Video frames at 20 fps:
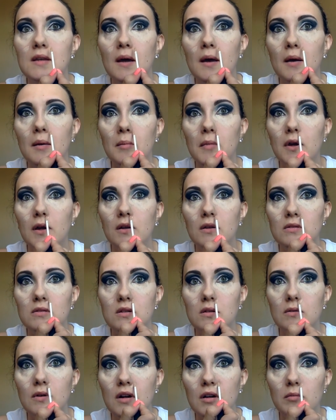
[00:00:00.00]
I use it
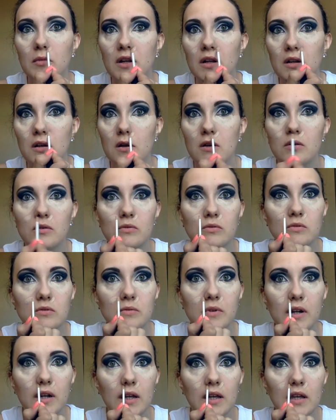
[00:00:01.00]
around my nose
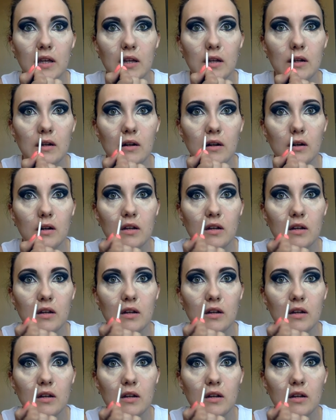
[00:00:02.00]
right here